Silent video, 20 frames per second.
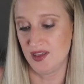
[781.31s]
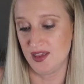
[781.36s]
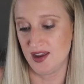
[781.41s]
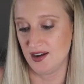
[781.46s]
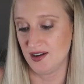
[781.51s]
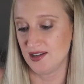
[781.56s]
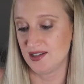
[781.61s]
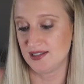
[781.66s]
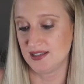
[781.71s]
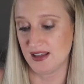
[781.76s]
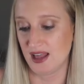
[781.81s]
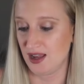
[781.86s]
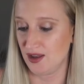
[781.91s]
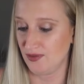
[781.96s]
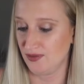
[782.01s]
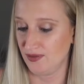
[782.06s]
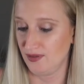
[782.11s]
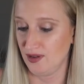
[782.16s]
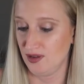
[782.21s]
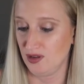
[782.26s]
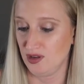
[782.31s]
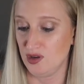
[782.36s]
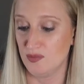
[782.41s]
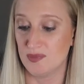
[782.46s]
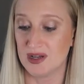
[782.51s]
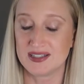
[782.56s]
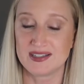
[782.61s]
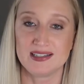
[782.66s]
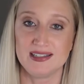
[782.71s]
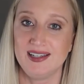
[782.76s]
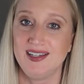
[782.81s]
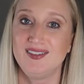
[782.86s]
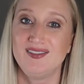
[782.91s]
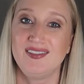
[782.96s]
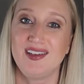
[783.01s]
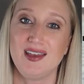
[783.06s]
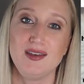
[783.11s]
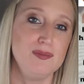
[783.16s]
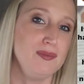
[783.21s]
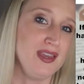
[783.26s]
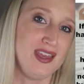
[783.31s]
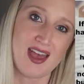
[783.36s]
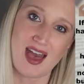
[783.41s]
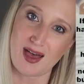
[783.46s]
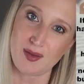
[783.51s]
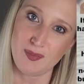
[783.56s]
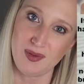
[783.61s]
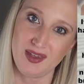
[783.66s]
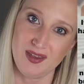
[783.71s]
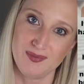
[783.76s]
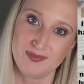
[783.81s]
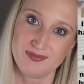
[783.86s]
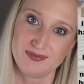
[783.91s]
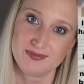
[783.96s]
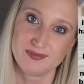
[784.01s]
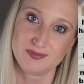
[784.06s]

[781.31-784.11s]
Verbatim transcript: there is life, you must live and be happy.